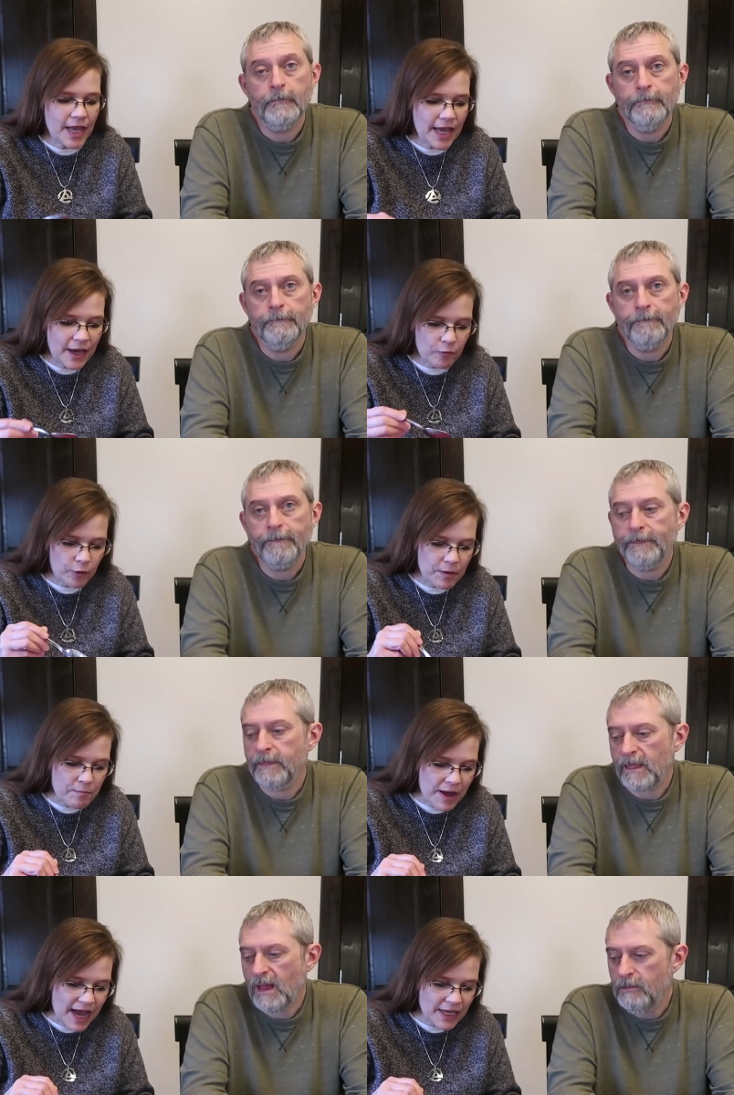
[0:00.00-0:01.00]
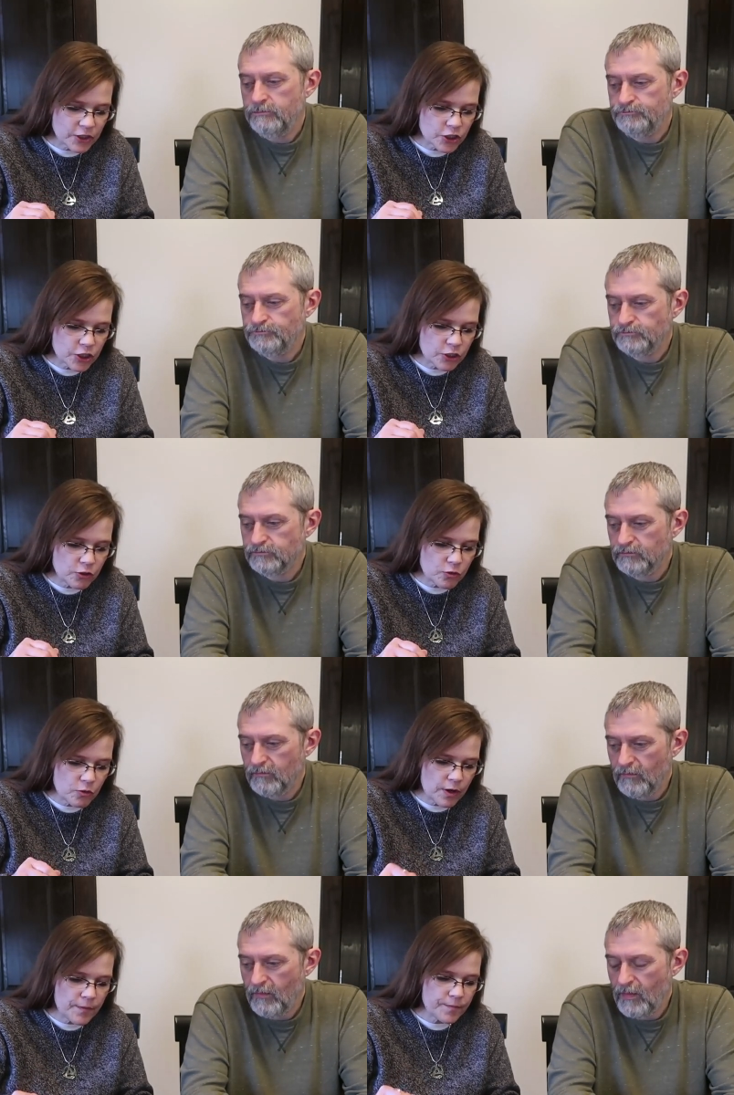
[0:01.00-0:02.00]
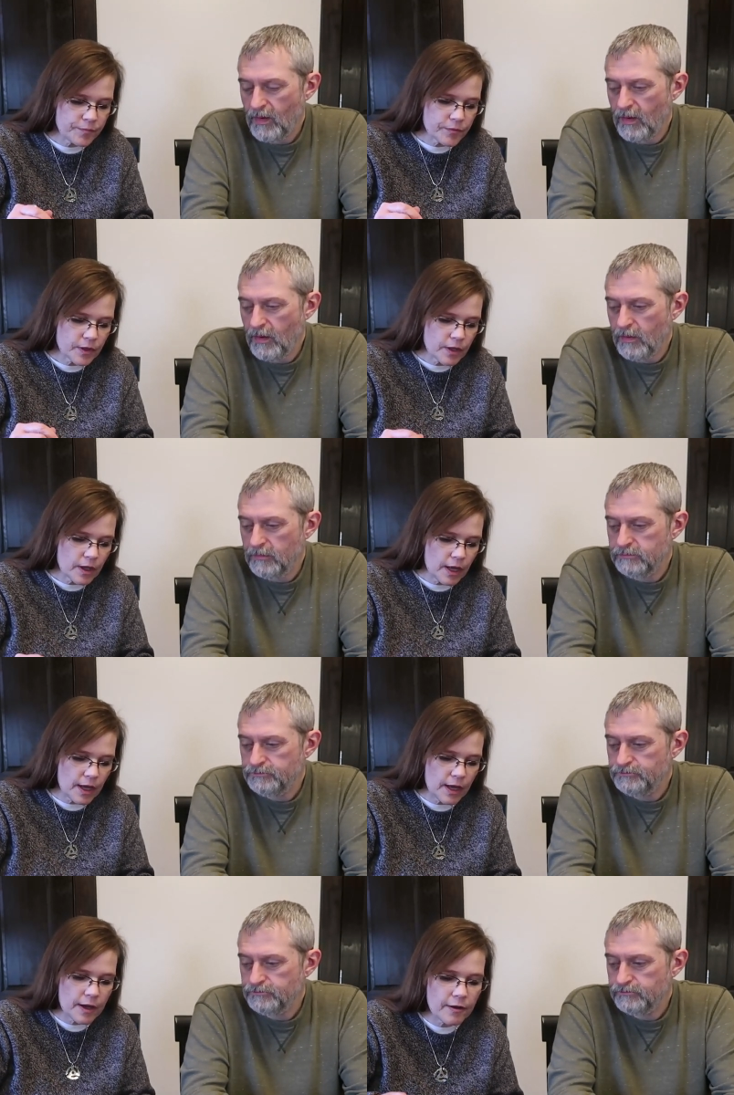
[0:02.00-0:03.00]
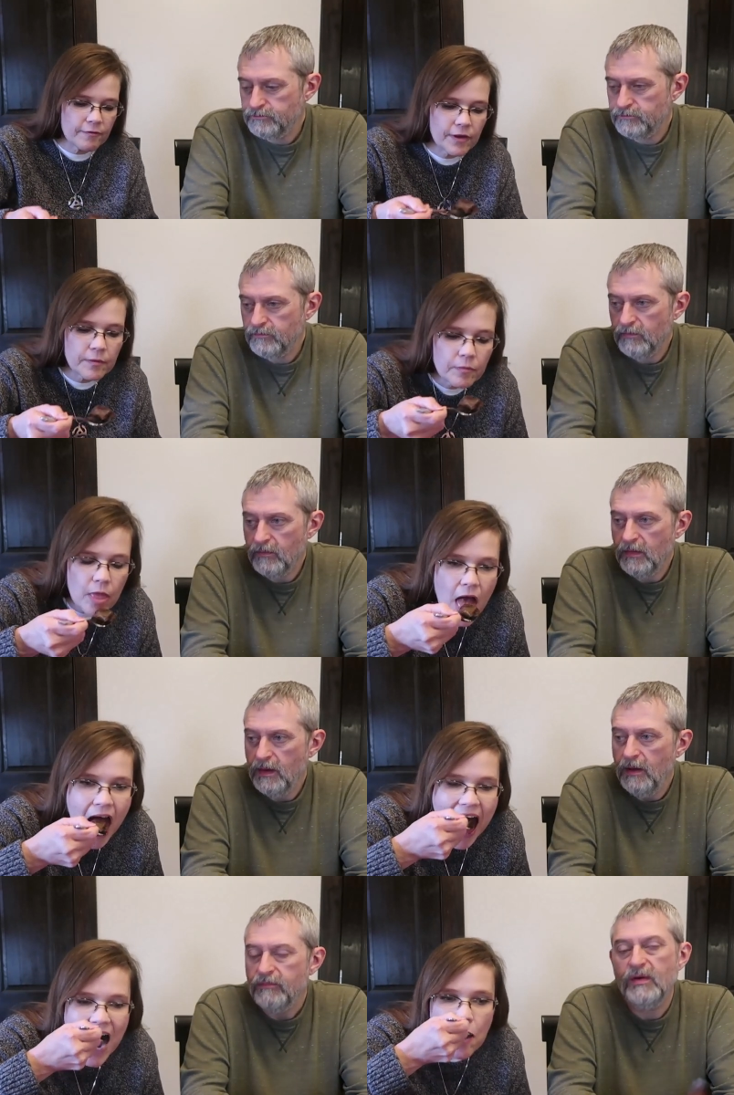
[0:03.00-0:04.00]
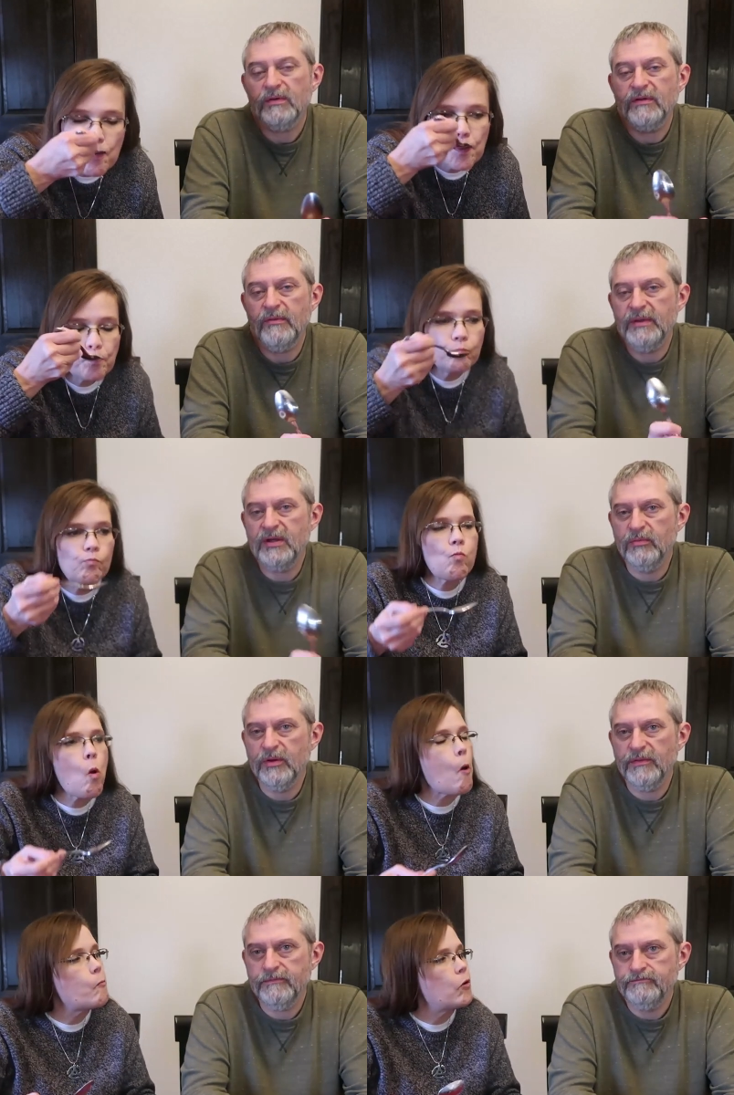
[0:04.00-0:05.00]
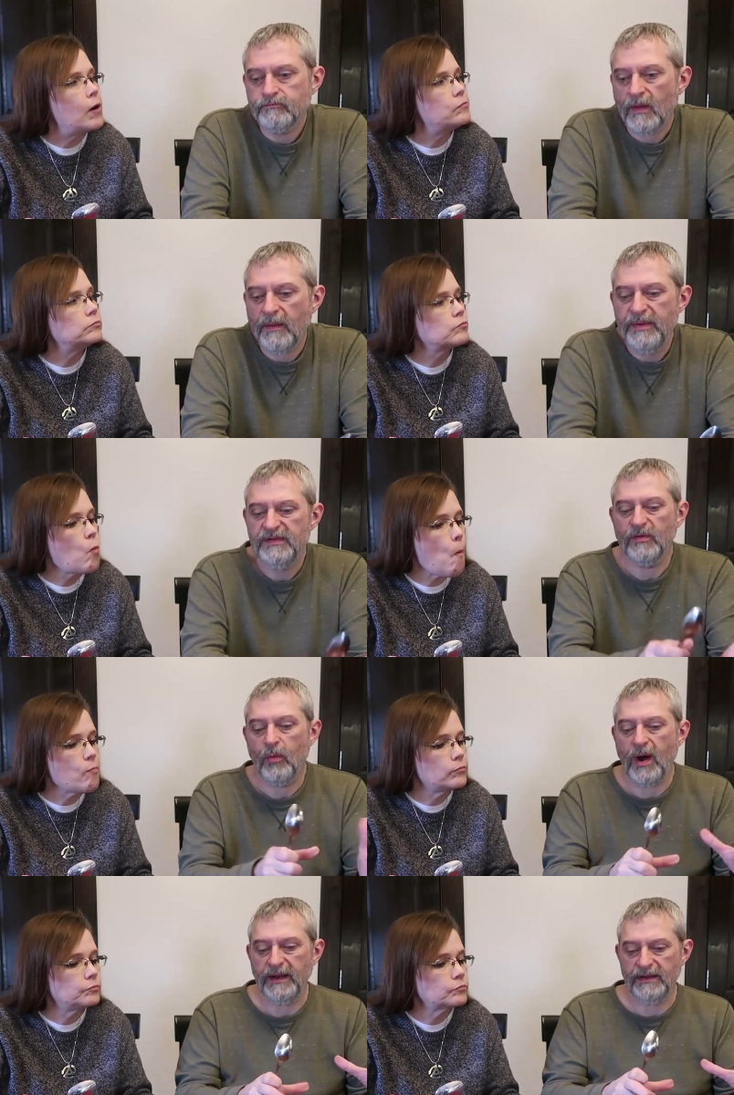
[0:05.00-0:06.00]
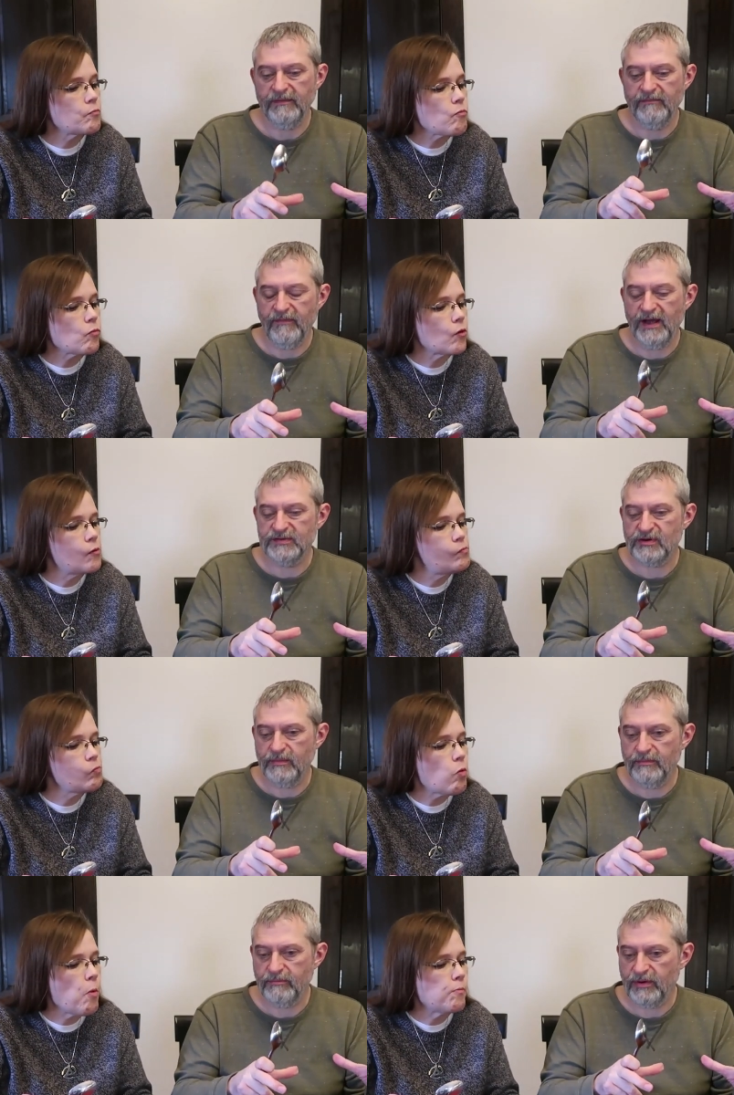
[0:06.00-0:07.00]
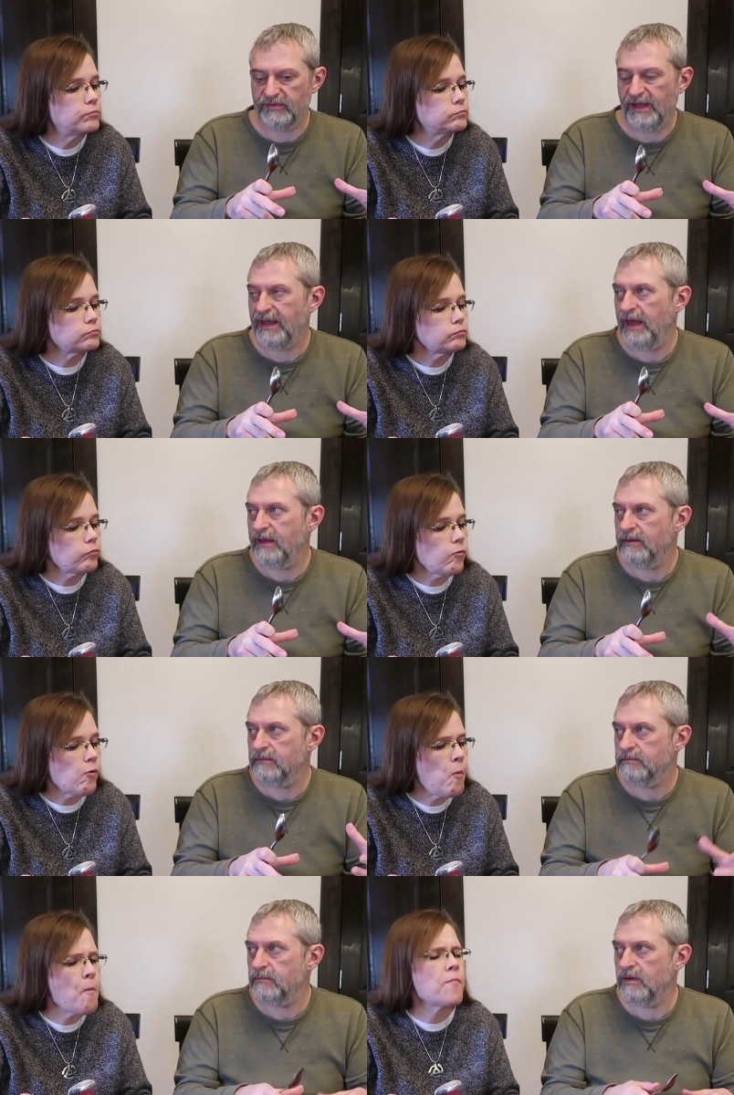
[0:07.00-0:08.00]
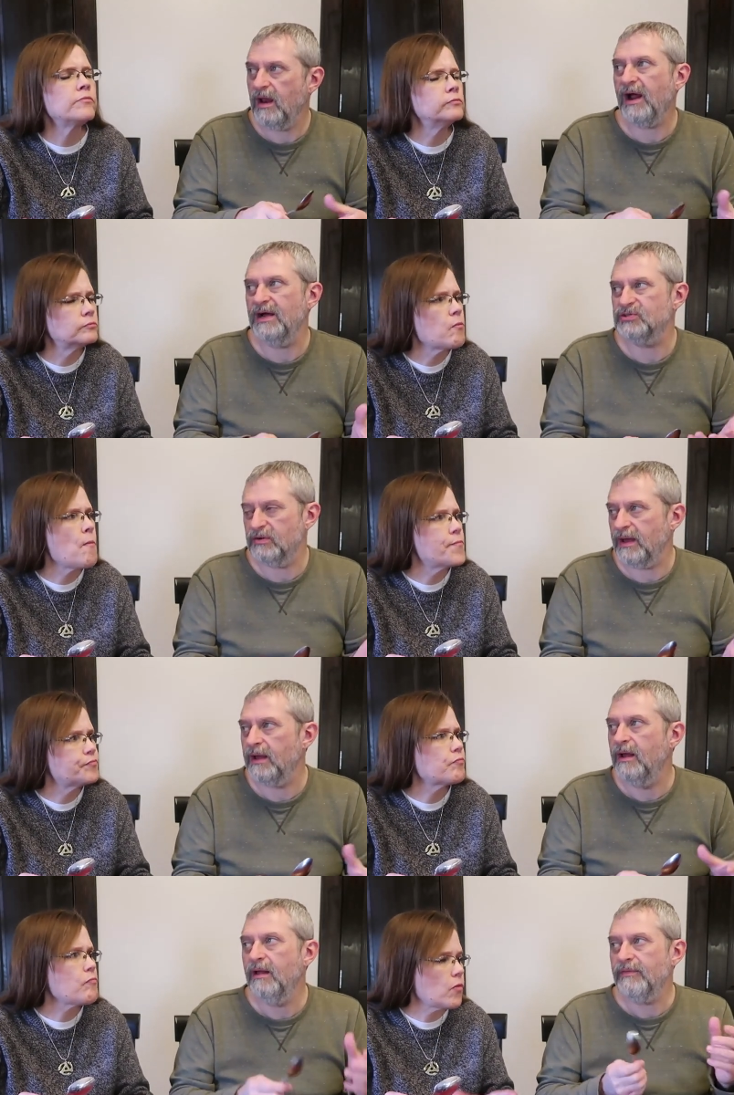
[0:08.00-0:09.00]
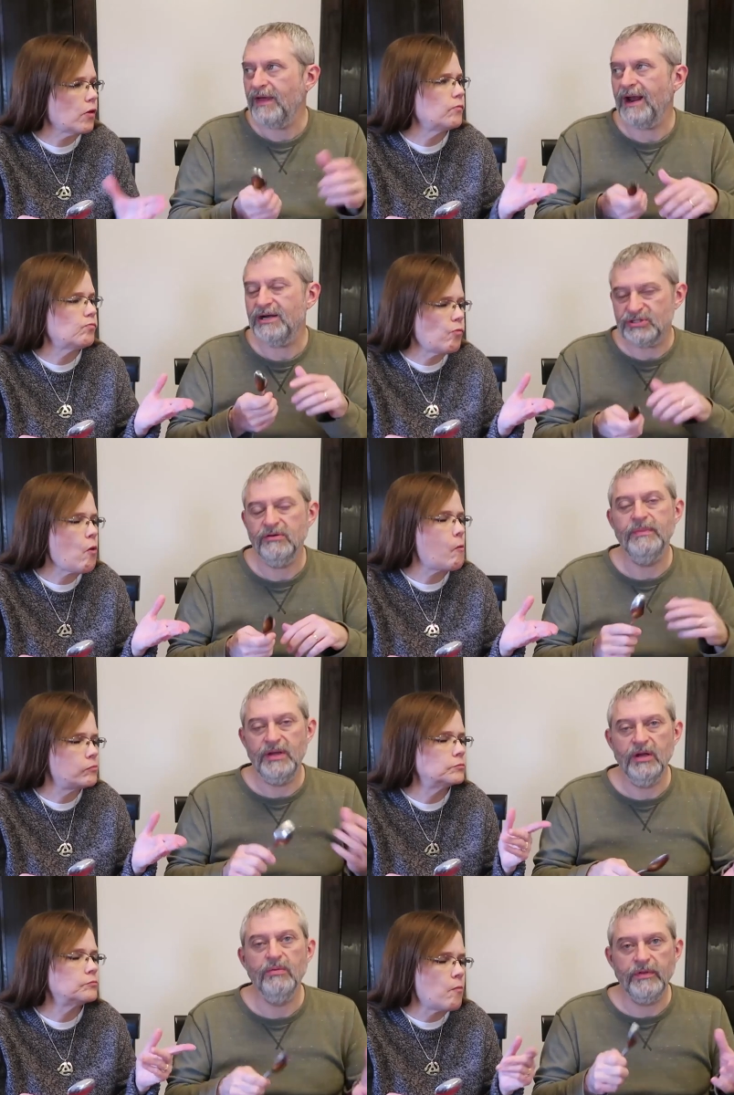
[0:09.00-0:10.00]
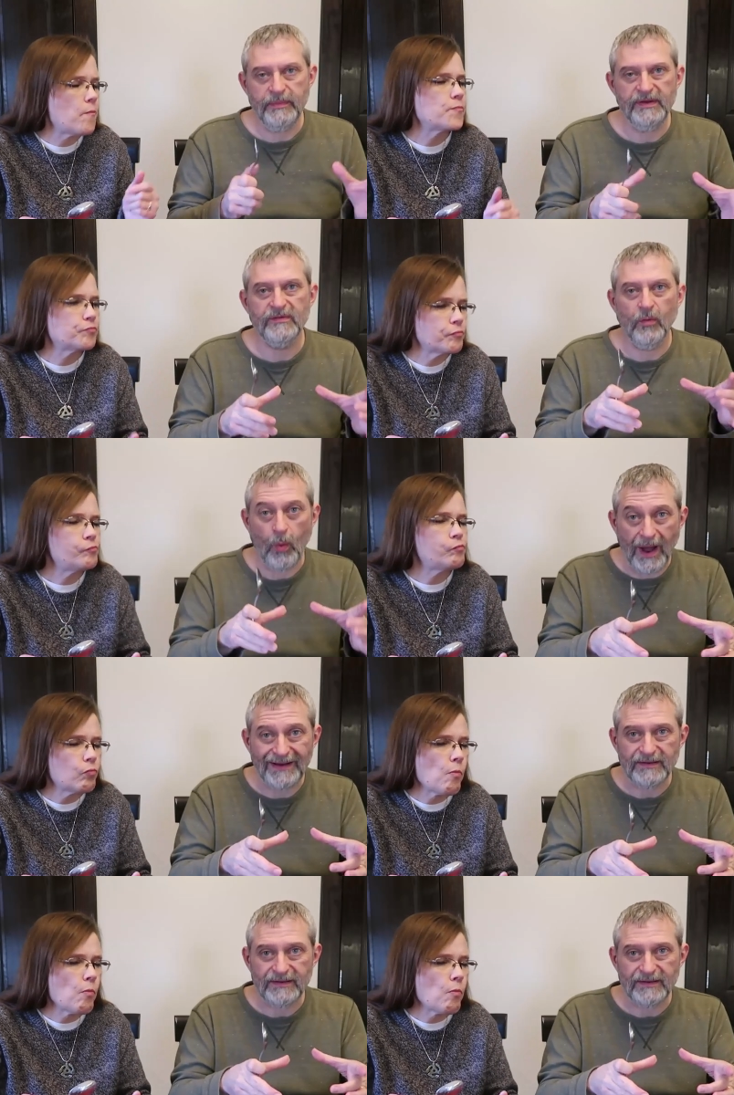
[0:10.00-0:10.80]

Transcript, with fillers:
Speaker 1: it reminds you of. You know what that would be good with? What?
Speaker 2: A piece of white ice cream birthday cake. Mm. Not ice cream cake. That ice cream would be good with a piece of white